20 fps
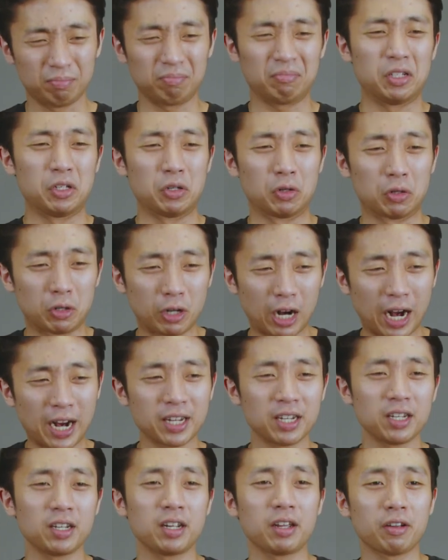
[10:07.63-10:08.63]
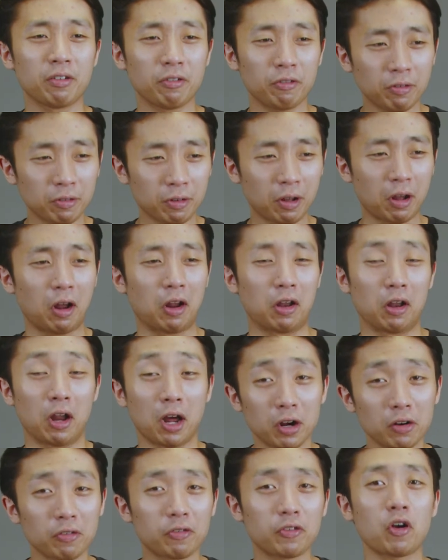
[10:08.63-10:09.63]
grinding a
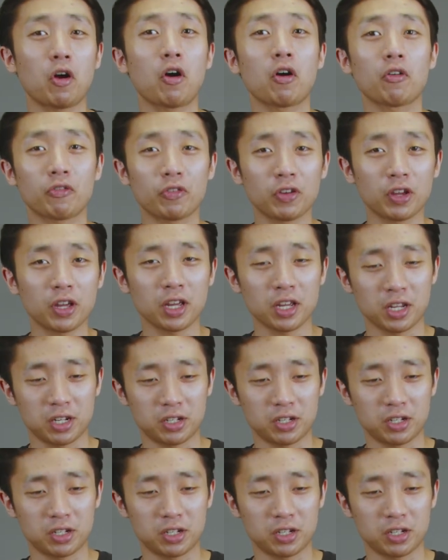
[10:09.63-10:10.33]
lot of coffee